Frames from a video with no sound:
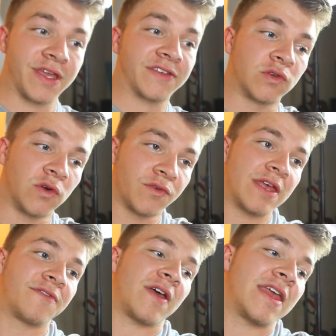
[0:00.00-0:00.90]
drink, so
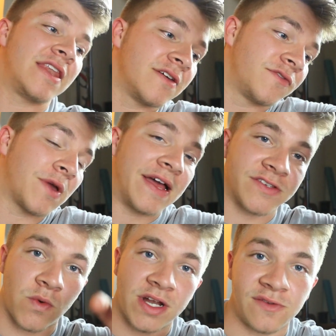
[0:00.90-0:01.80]
if any of you
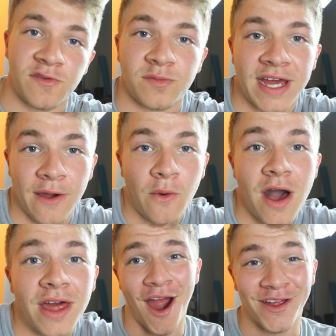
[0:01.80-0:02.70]
guys are watching from
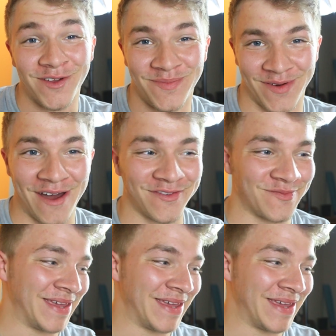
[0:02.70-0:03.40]
Taiwan, are you proud of